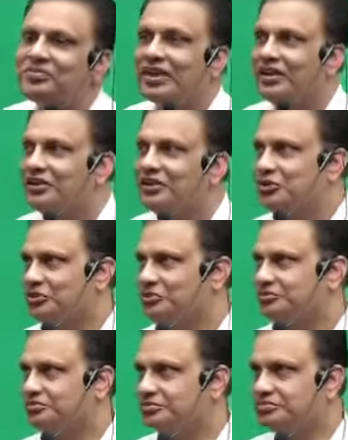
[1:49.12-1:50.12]
So
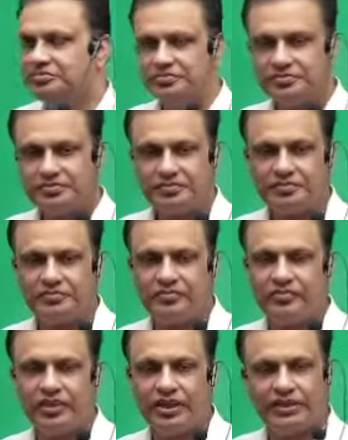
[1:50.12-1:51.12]

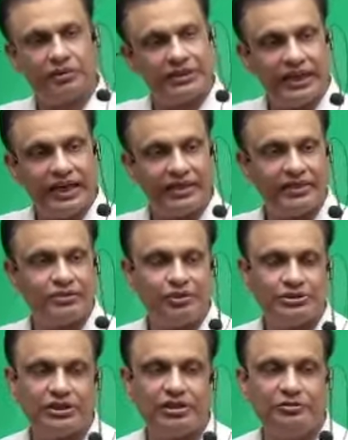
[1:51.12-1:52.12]
there was a direct
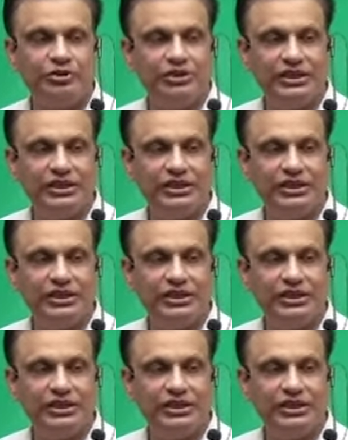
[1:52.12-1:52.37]
question a few years